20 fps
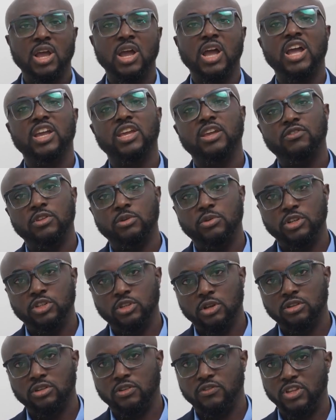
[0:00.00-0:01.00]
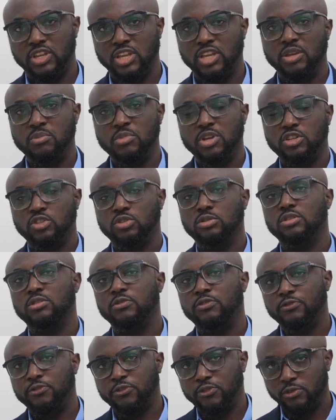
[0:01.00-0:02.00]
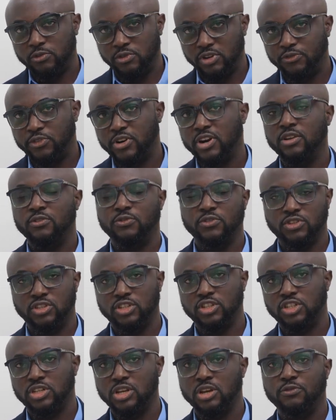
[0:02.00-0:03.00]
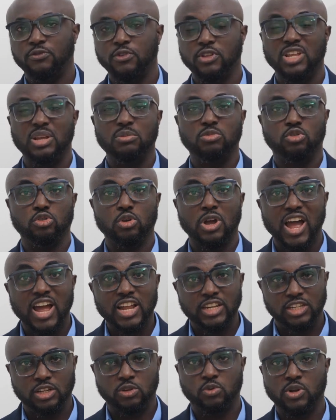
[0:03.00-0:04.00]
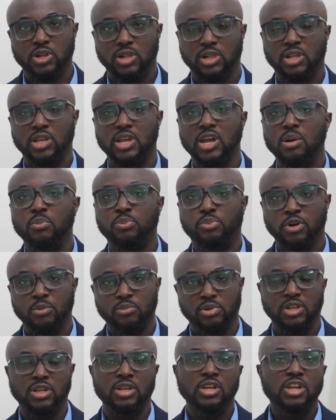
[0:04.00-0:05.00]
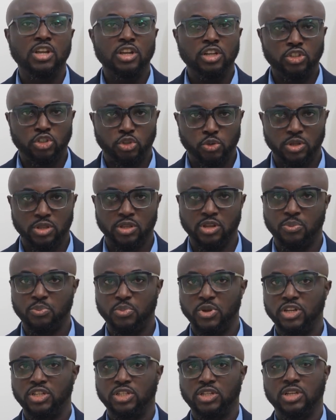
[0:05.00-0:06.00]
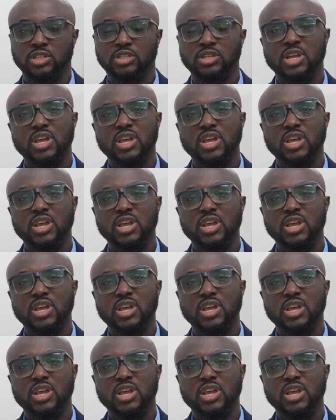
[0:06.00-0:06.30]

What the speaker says: and give the result of the image to the referring physician for them to adequately and promptly treat their patient.